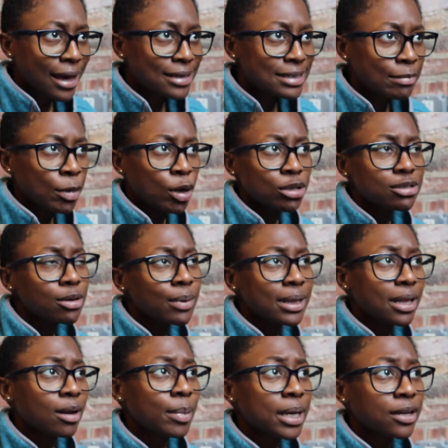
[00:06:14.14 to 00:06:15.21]
guess I'm also a
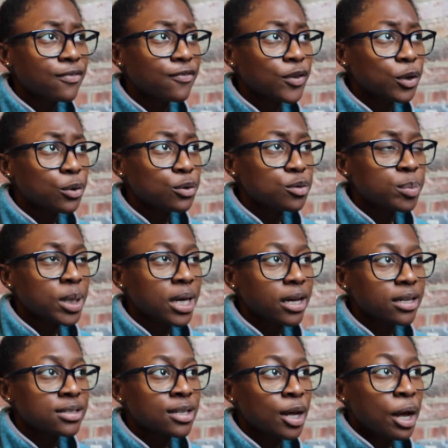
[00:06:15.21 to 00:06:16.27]
little bit confused
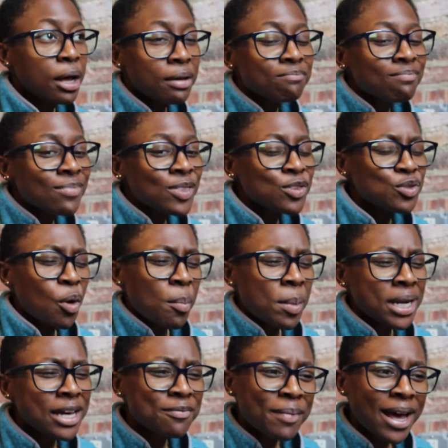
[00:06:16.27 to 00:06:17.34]
because so
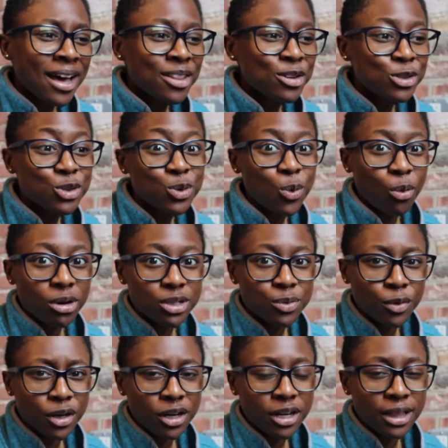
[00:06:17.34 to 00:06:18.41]
many of my other scores
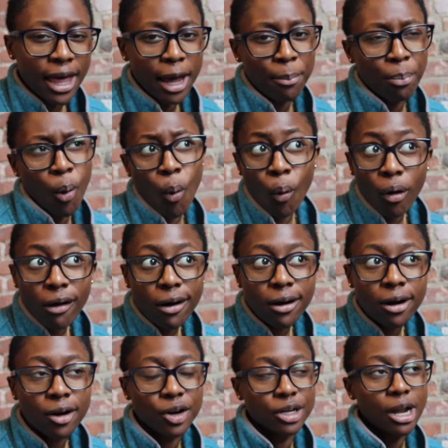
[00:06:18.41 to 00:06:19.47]
were like poor
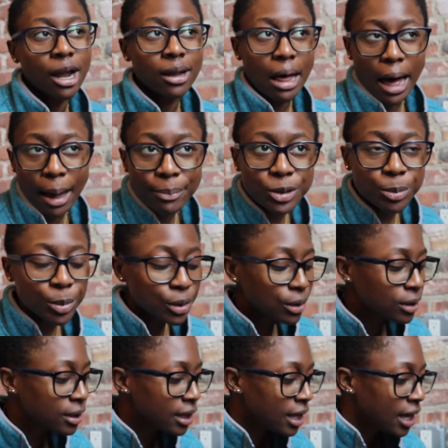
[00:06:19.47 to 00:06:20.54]
or not
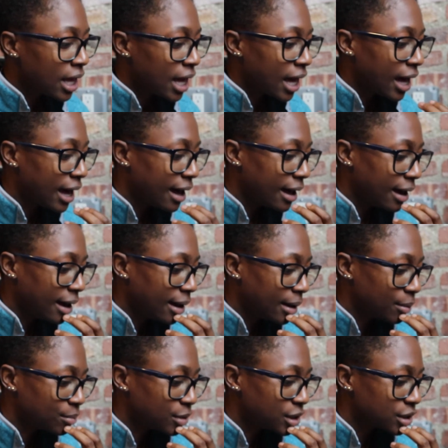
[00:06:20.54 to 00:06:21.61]
optimal.
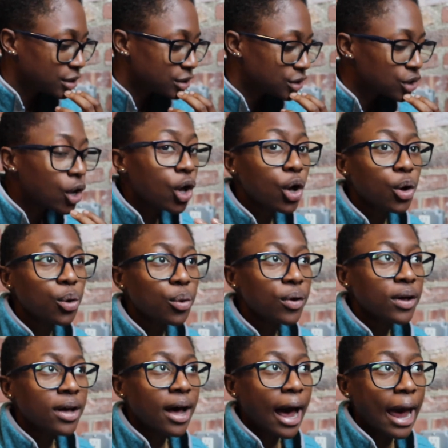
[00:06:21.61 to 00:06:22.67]
So
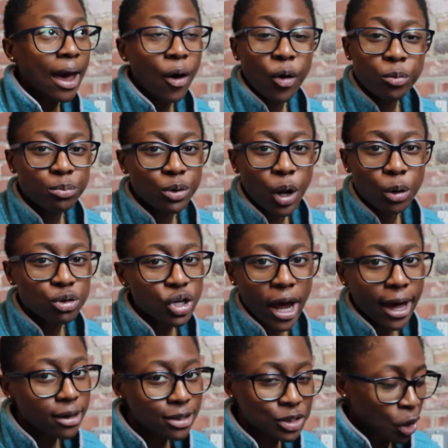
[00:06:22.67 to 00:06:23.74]
I hope no
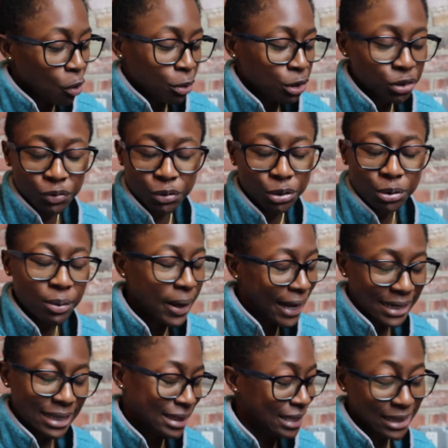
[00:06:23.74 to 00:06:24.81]
child is going through
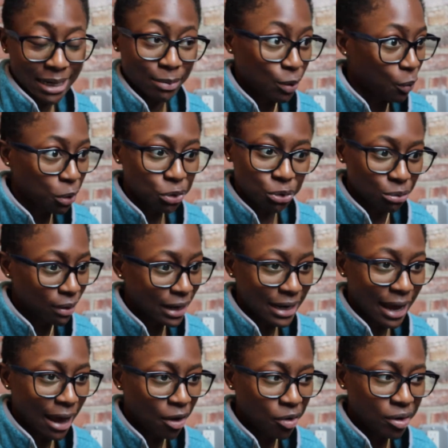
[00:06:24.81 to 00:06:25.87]
anything that I'm going through right
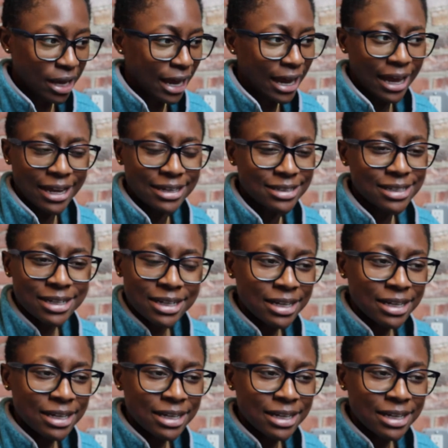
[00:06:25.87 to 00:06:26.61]
now, and